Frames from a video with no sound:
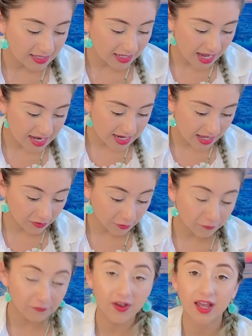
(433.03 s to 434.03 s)
Another
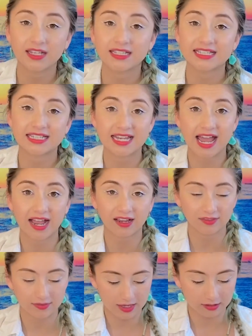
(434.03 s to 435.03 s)
fun snack
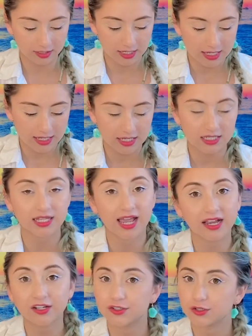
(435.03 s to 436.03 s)
that is
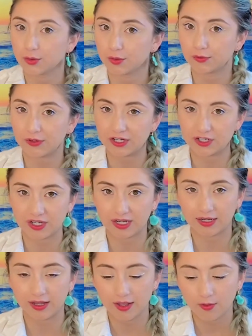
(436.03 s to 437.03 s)
extra
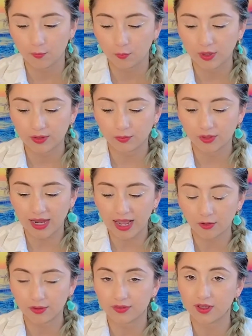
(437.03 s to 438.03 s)
refreshing when we're
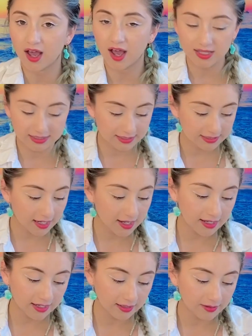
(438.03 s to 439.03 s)
out in the hot
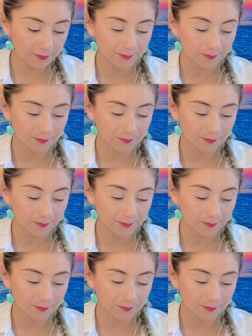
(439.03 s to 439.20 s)
sun,